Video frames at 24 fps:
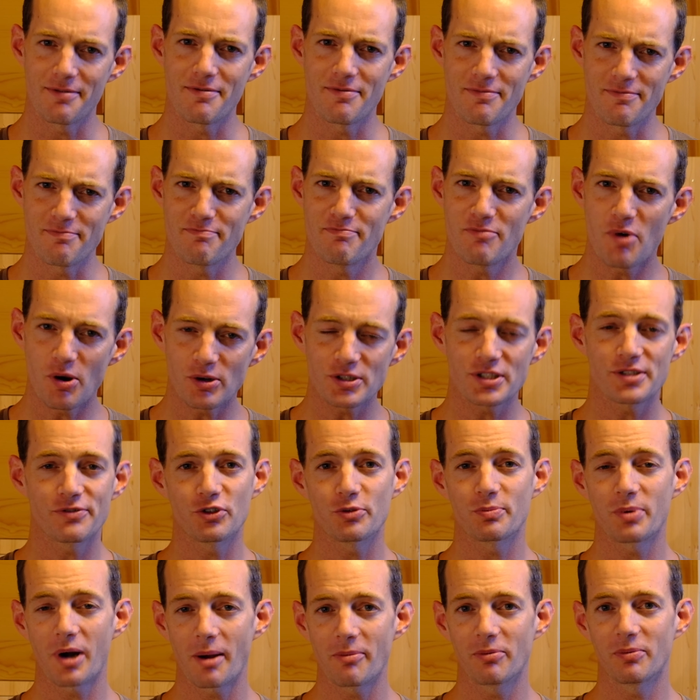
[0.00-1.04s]
most of you
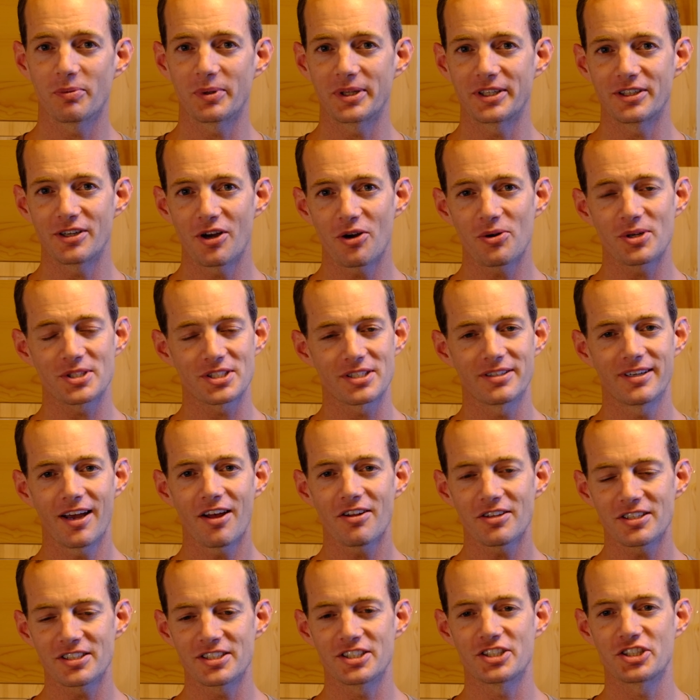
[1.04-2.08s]
probably know. It's an
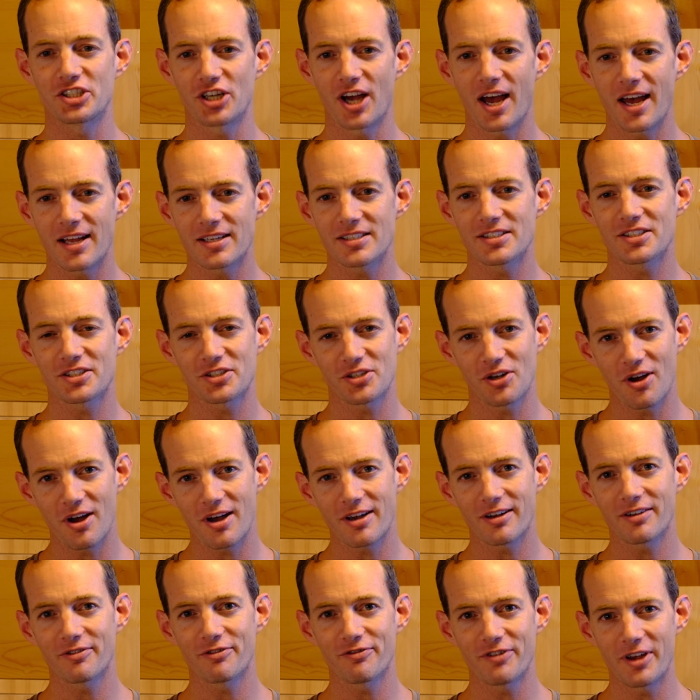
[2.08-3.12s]
Elton John
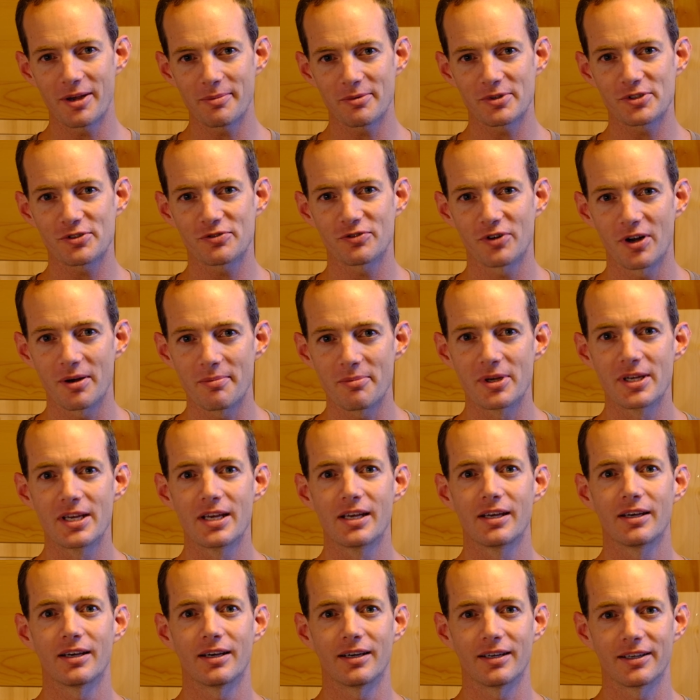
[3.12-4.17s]
song famous from
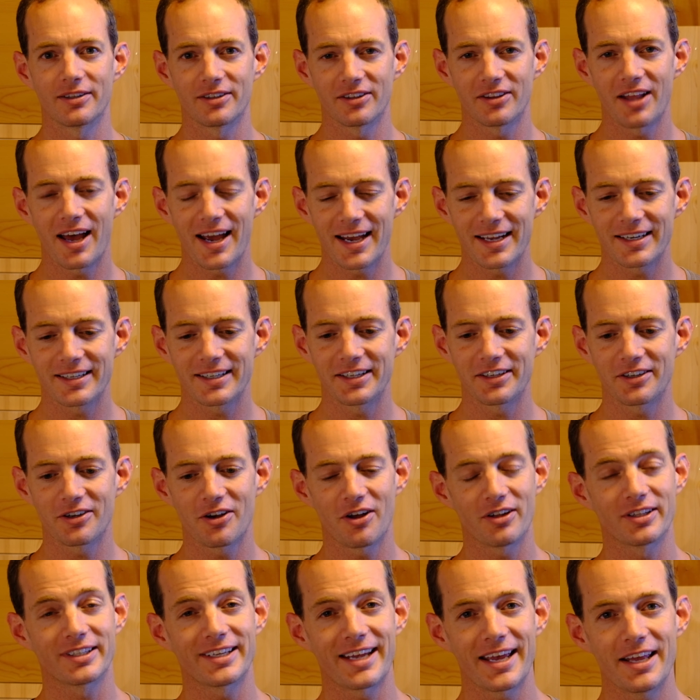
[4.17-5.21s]
The Lion King
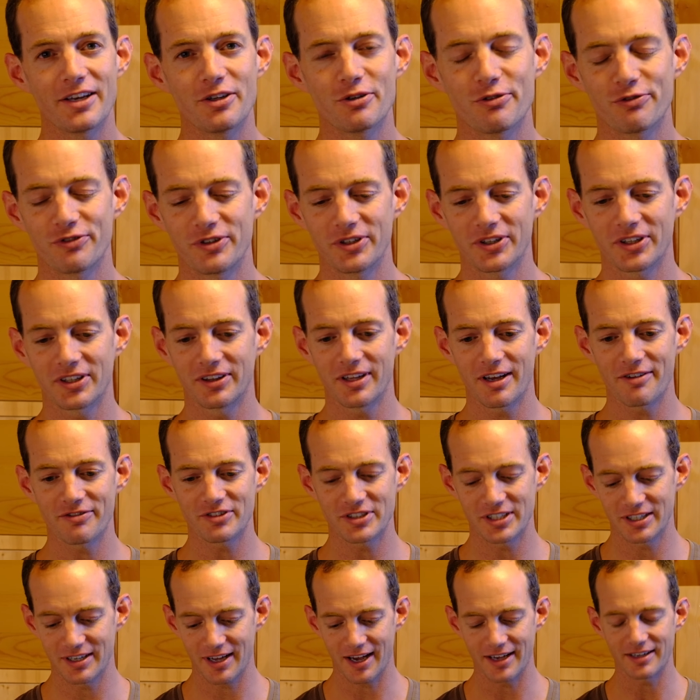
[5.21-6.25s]
called Can You Feel the Love
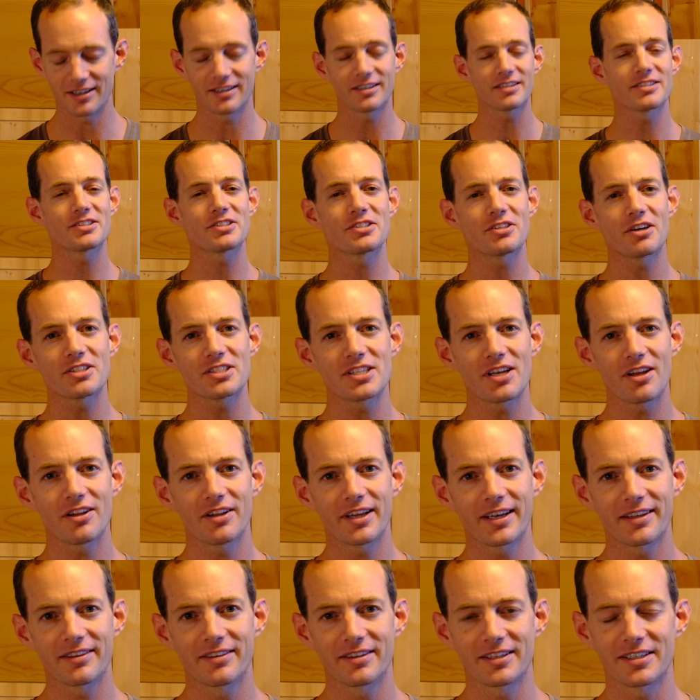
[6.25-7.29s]
Tonight? And it starts out
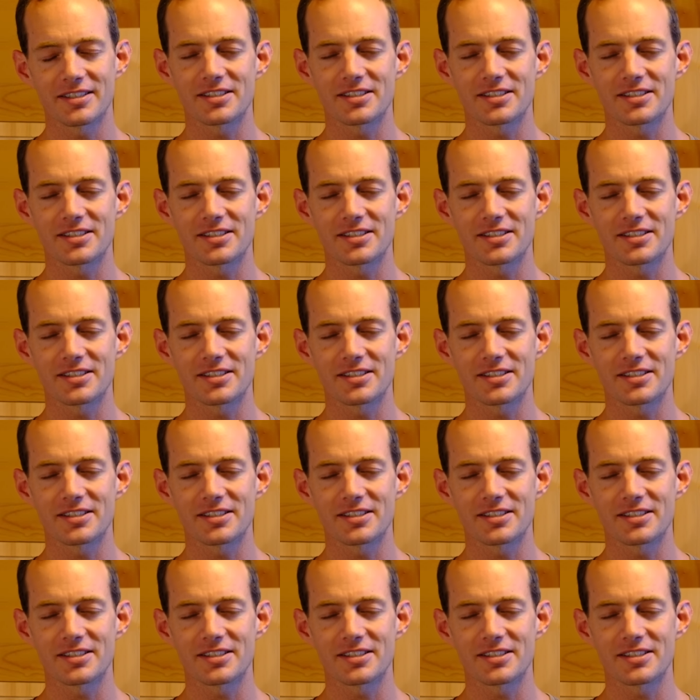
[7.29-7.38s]
like this.